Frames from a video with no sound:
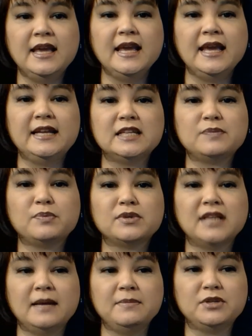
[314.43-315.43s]
It is
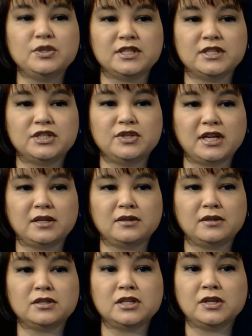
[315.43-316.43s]
presumptuous
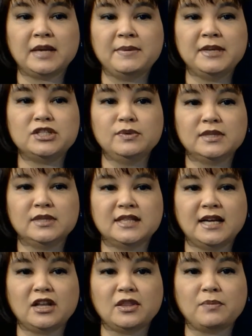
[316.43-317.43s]
to commit
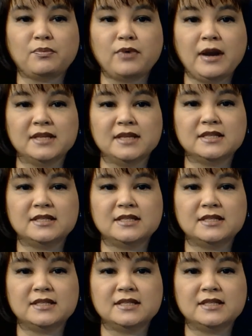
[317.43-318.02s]
suicide on the premise